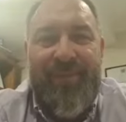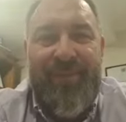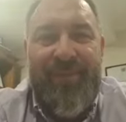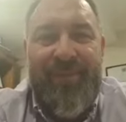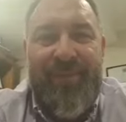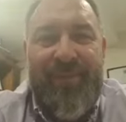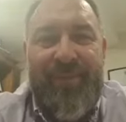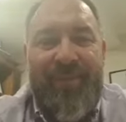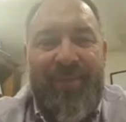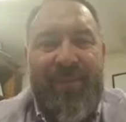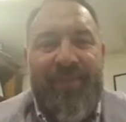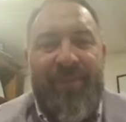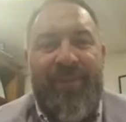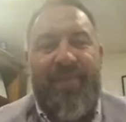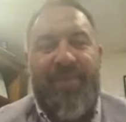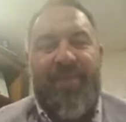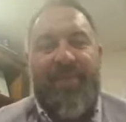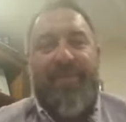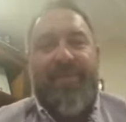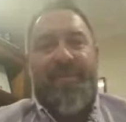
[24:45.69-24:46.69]
if I run my
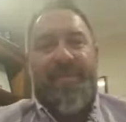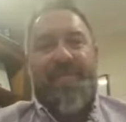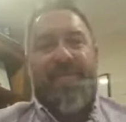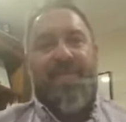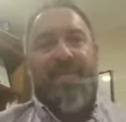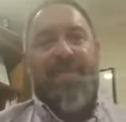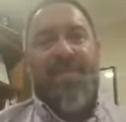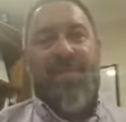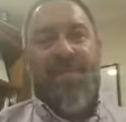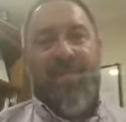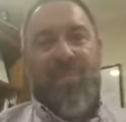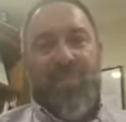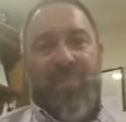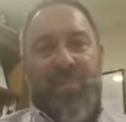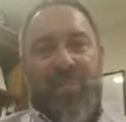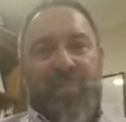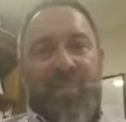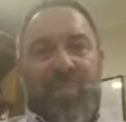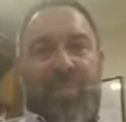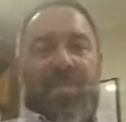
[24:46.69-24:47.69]
own business, I
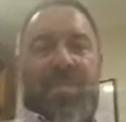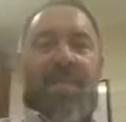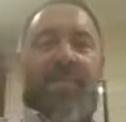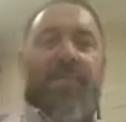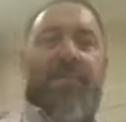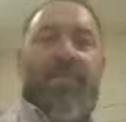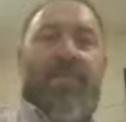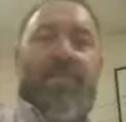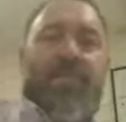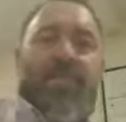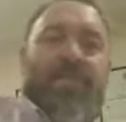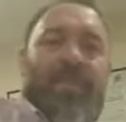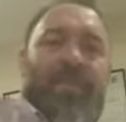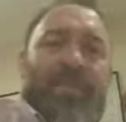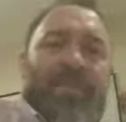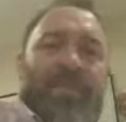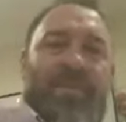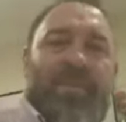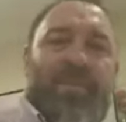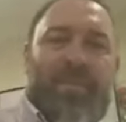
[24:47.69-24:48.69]
probably would go to
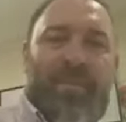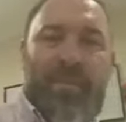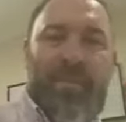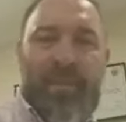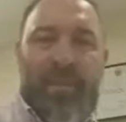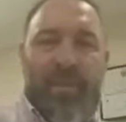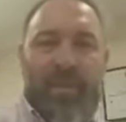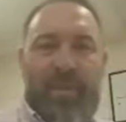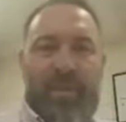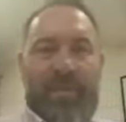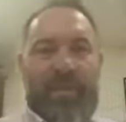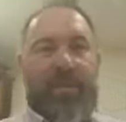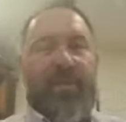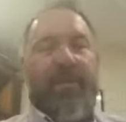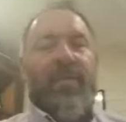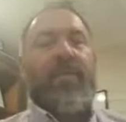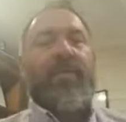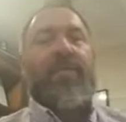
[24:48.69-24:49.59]
broker because